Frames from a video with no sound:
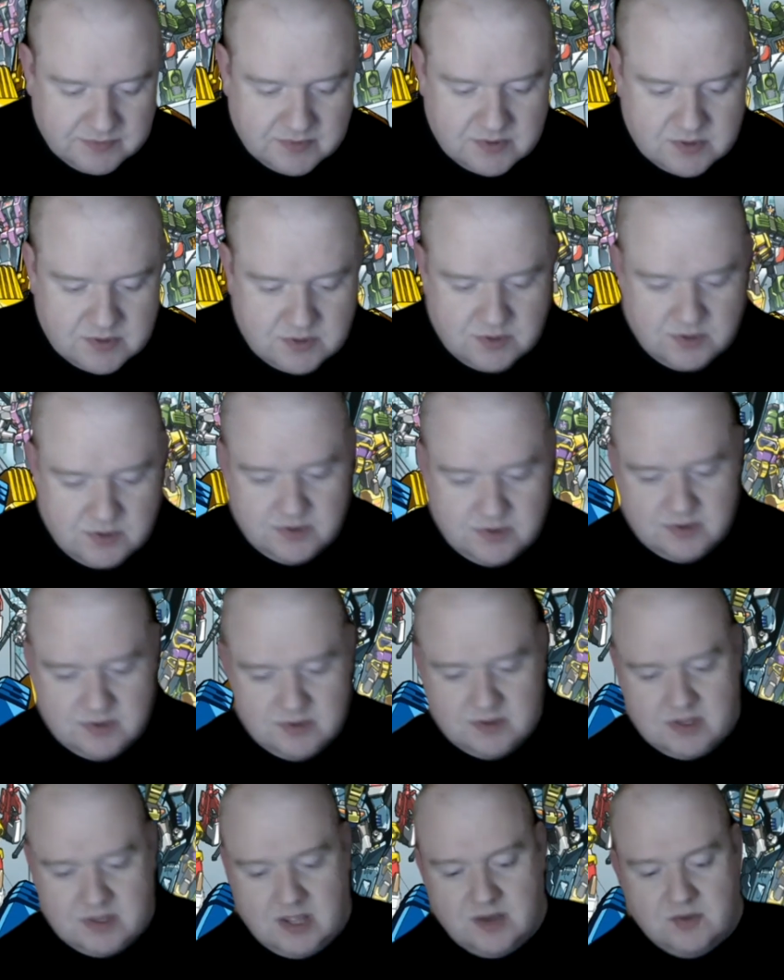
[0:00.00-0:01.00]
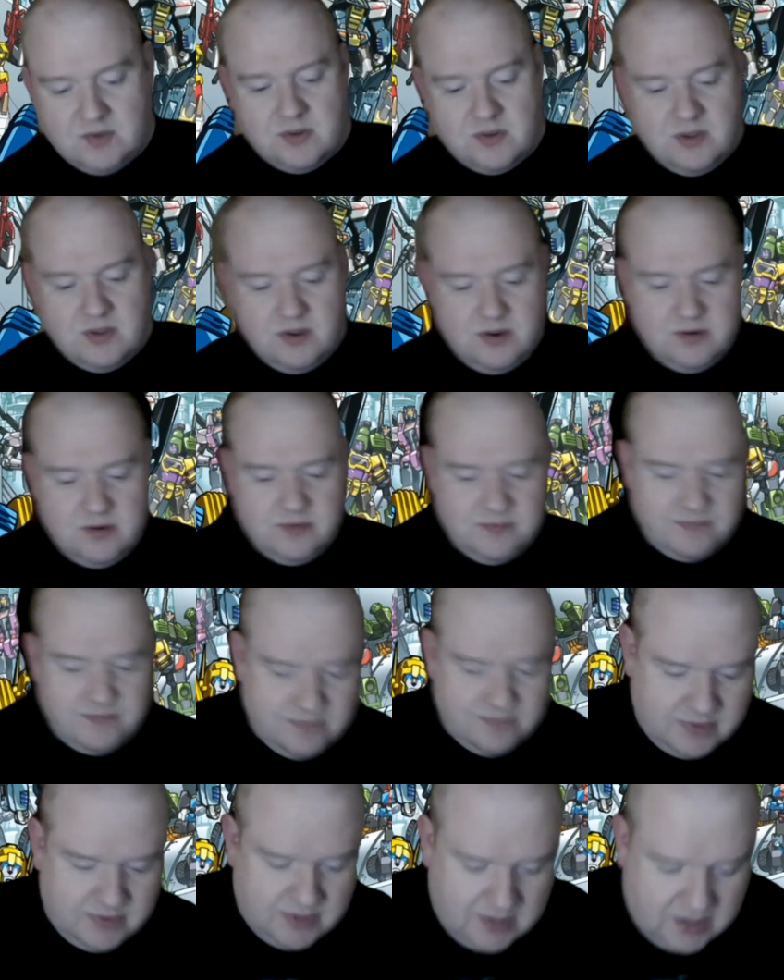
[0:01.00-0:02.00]
So, Time's Return
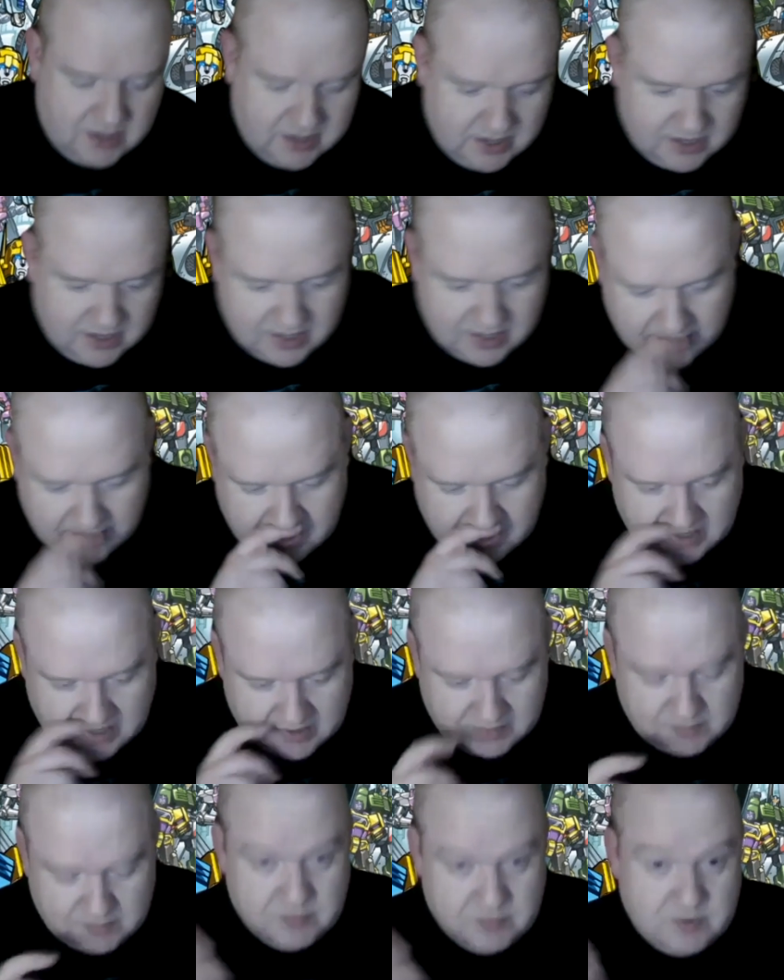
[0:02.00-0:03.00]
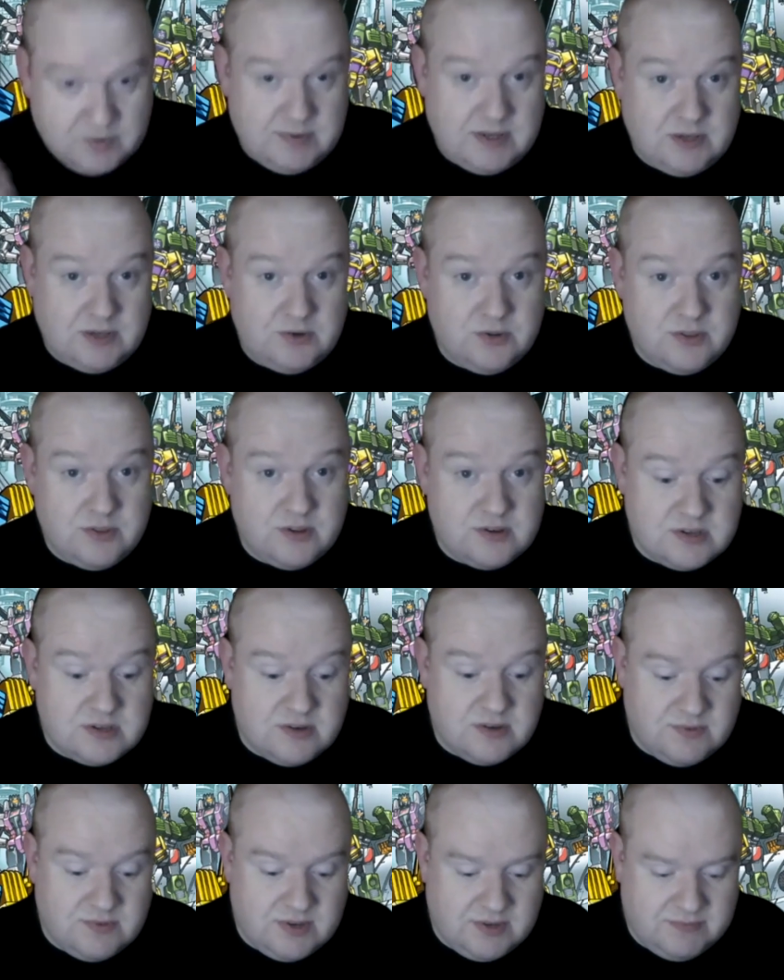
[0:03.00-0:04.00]
was made in
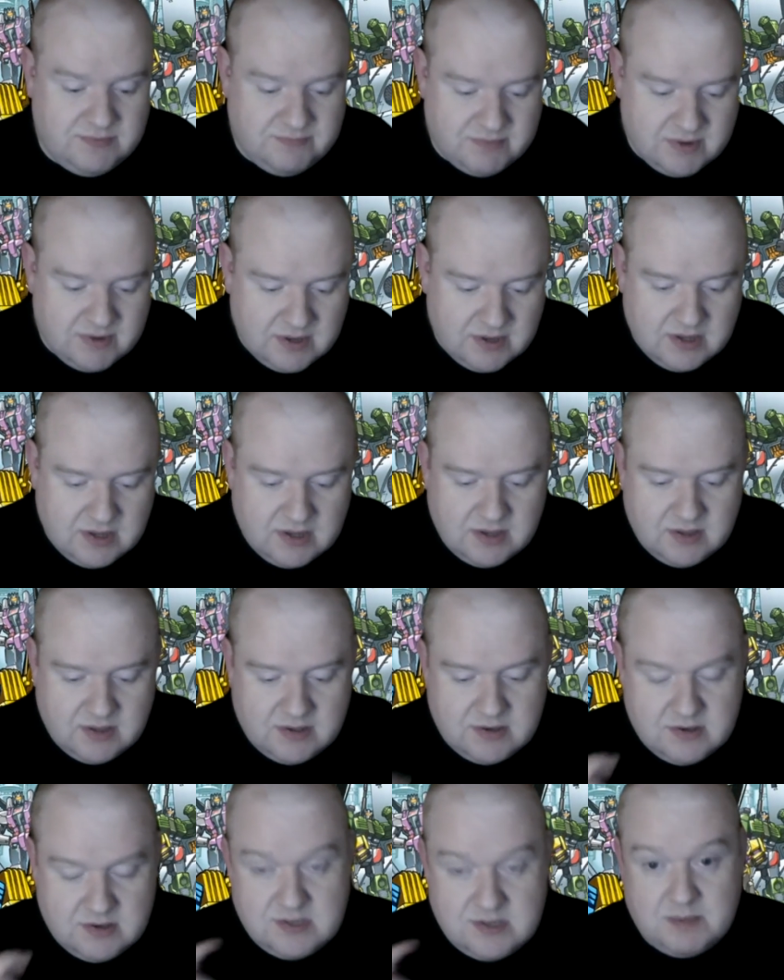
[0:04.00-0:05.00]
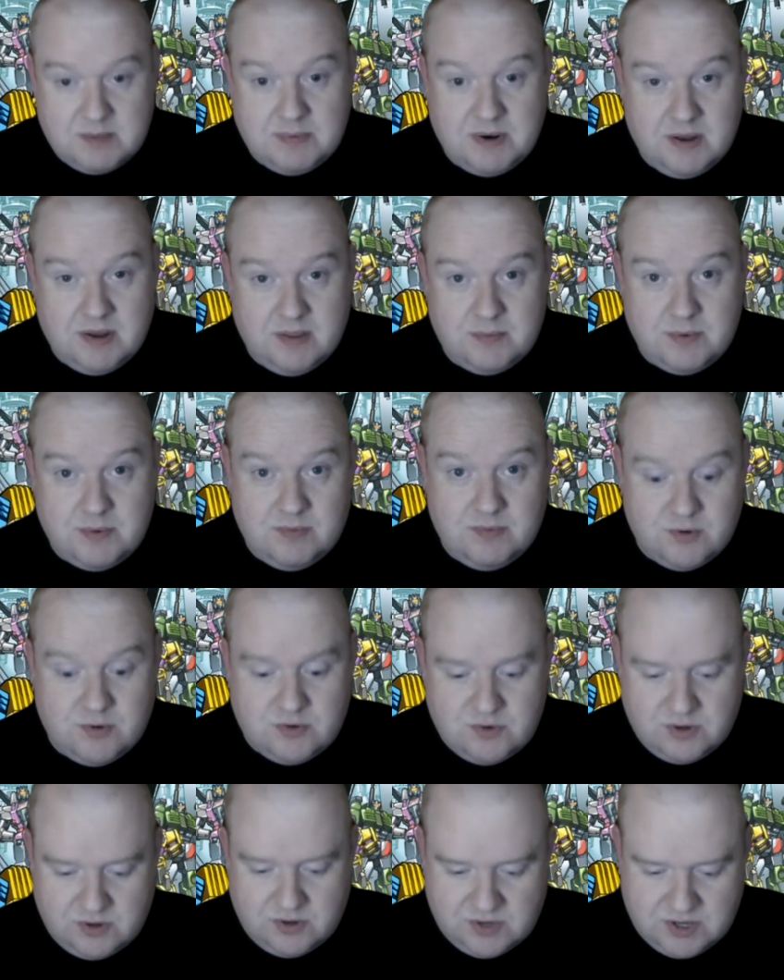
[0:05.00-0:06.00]
2017, second part of the Prime
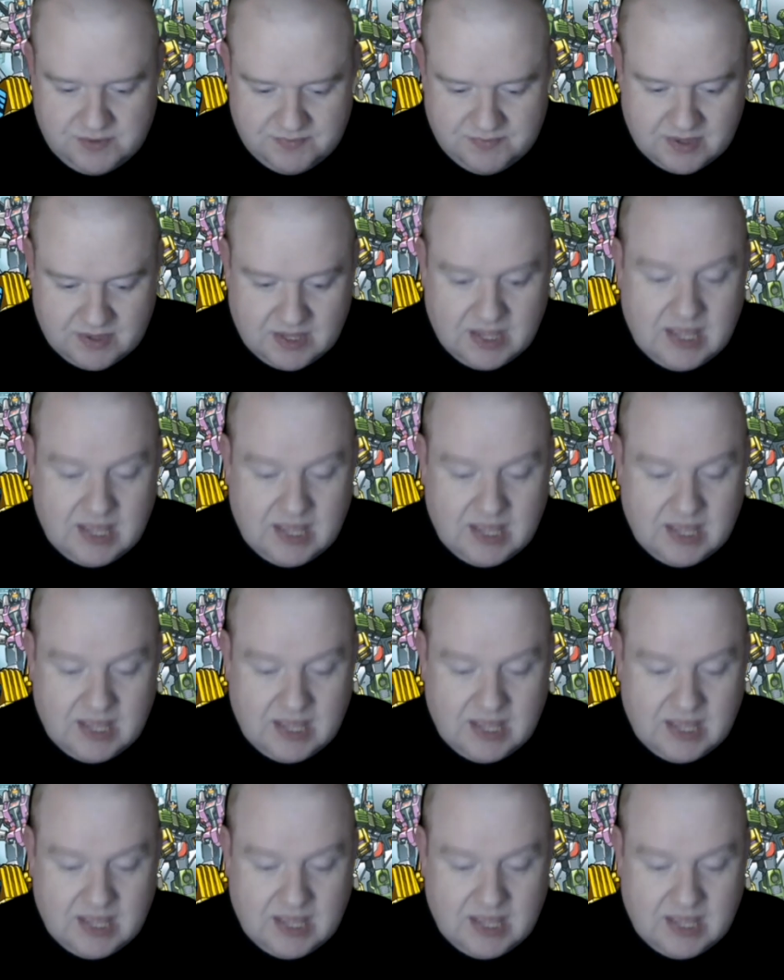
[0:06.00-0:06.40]
Wars trilogy.